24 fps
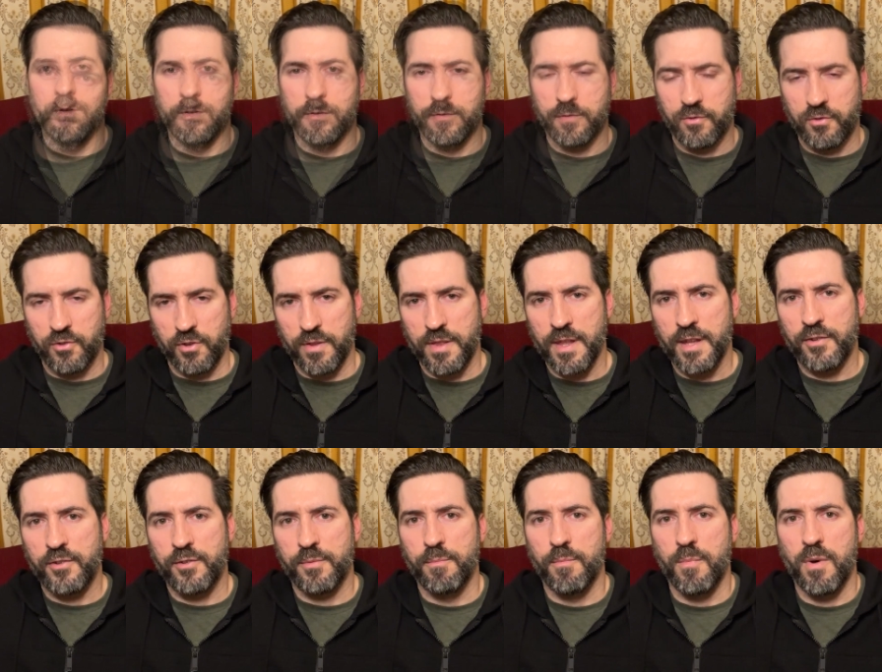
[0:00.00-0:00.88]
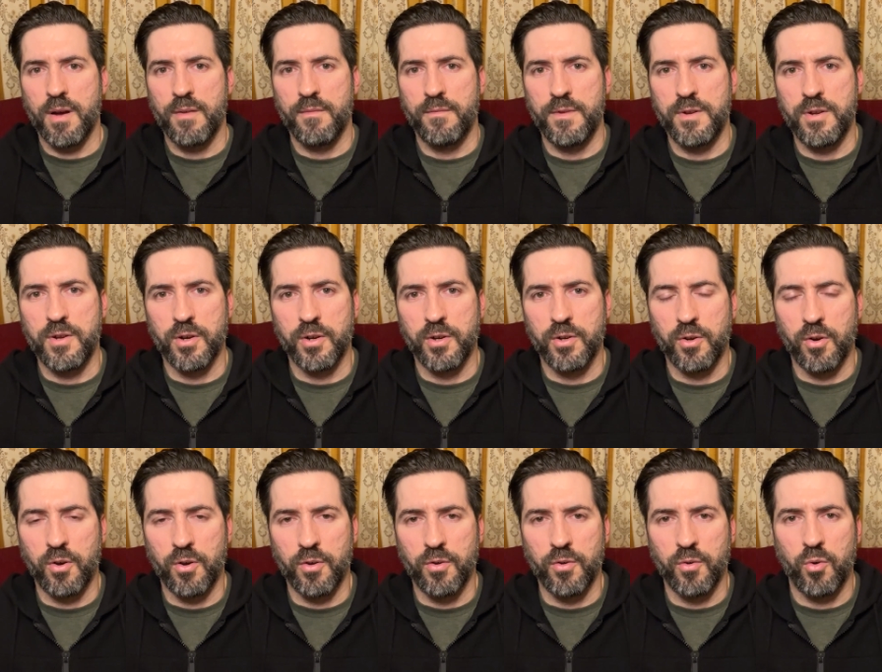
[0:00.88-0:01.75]
So that's my video
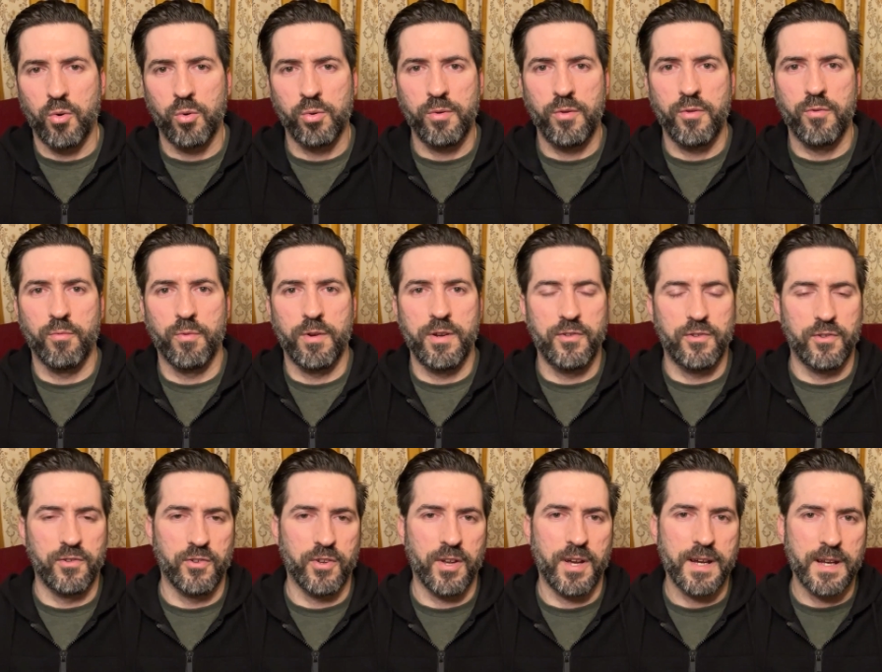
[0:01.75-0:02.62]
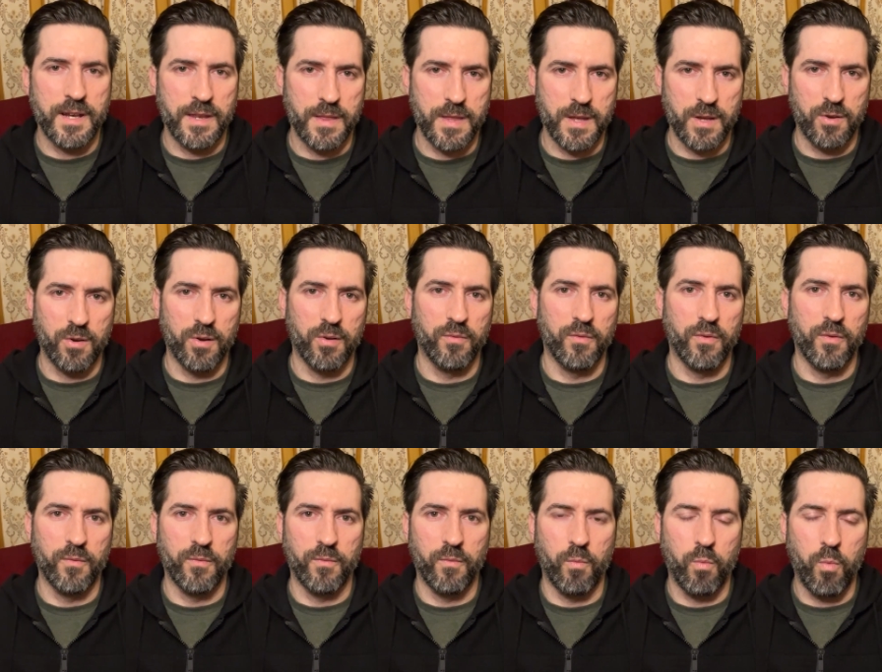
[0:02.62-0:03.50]
on all of the reasons I can think
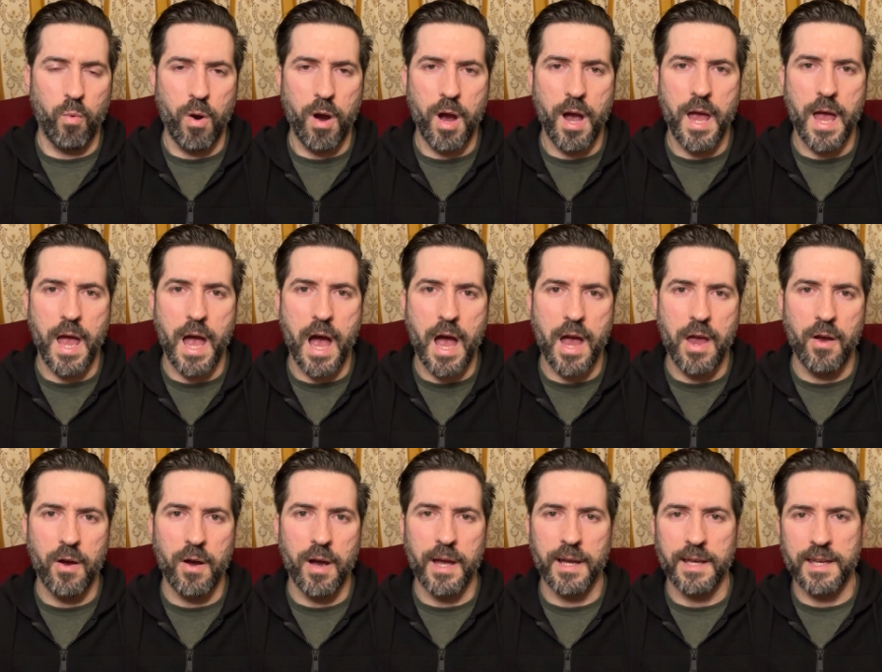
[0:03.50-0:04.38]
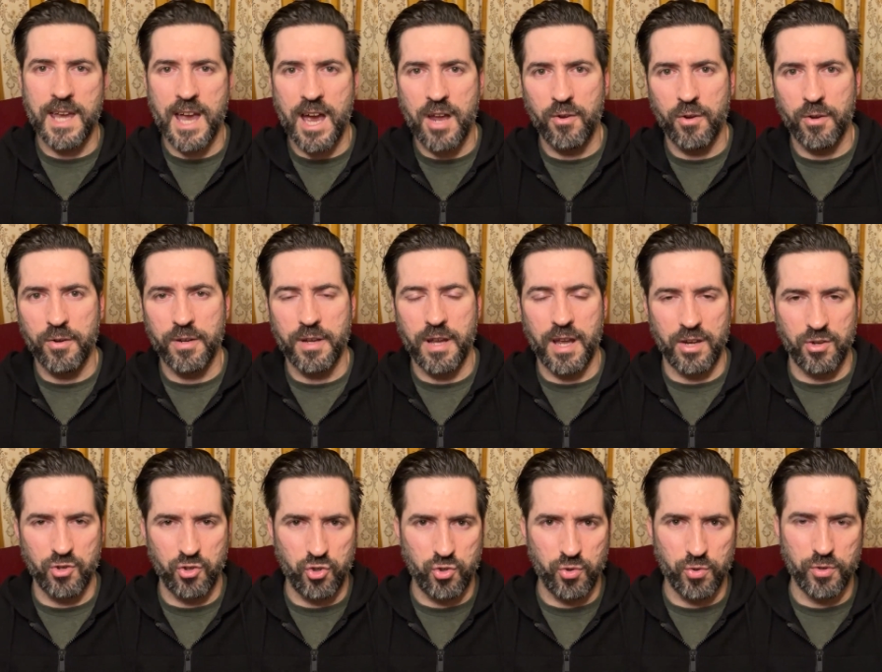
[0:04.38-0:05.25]
of why AI cannot
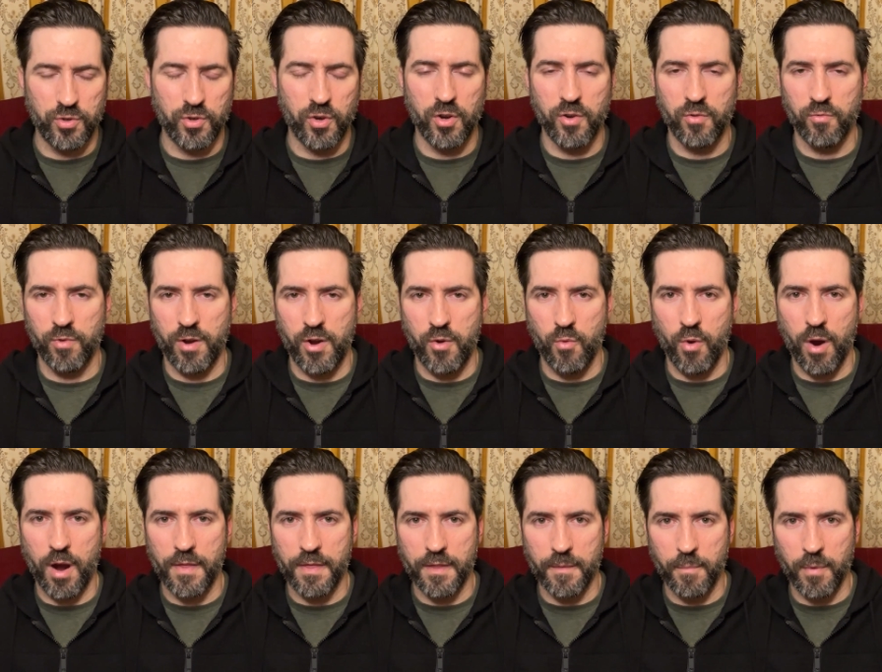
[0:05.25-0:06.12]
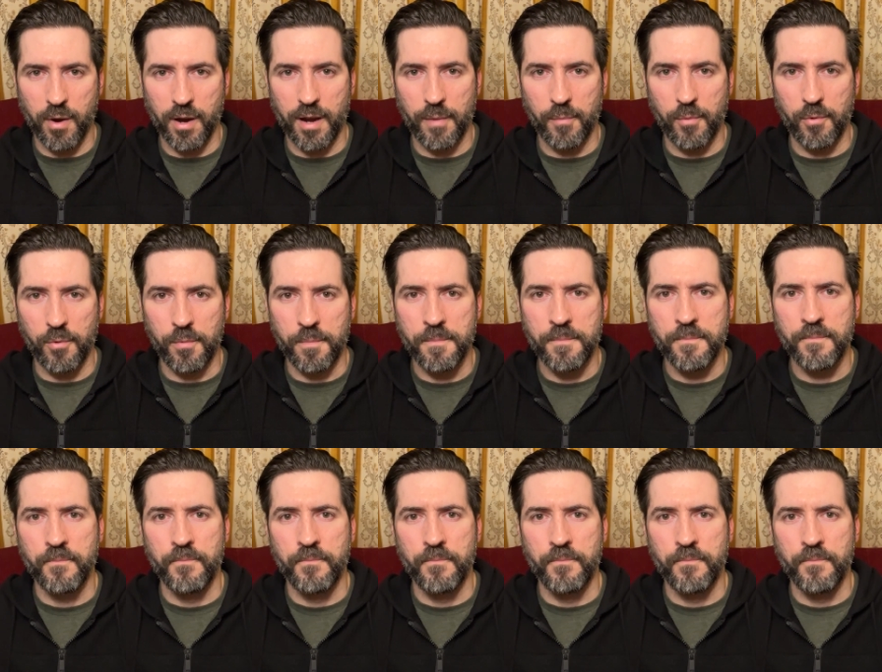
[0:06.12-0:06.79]
and should not rewrite the Bible.